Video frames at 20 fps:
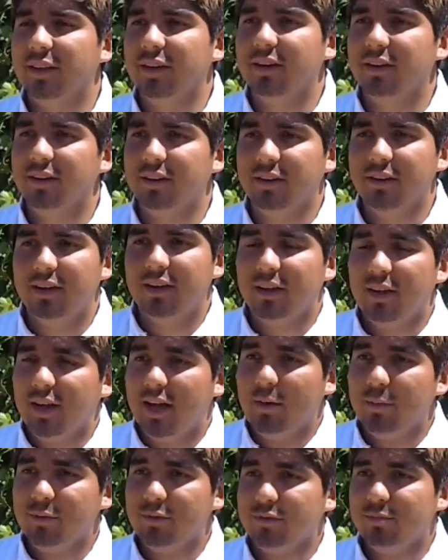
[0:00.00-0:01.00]
And
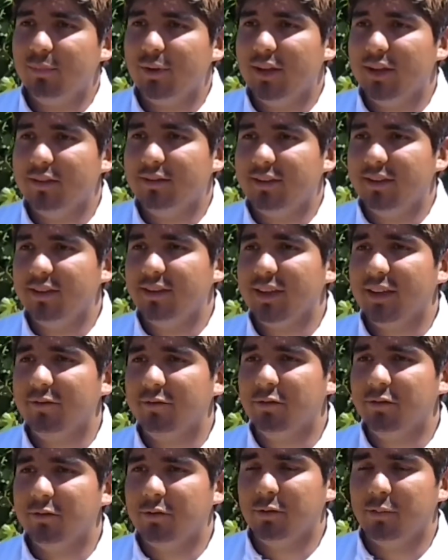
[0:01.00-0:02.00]
I'm just blessed and
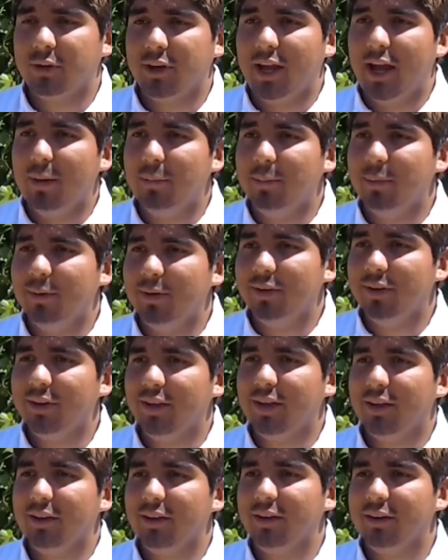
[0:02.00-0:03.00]
thankful for what happened,
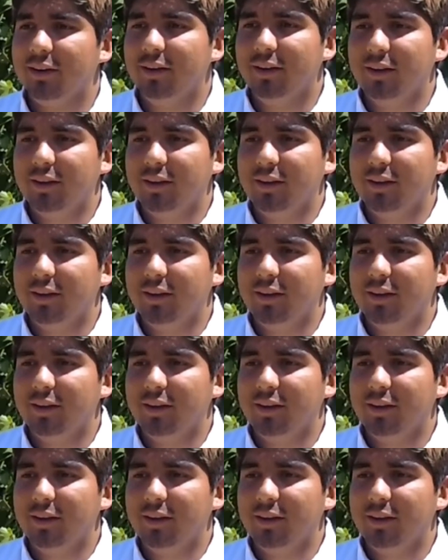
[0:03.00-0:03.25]
and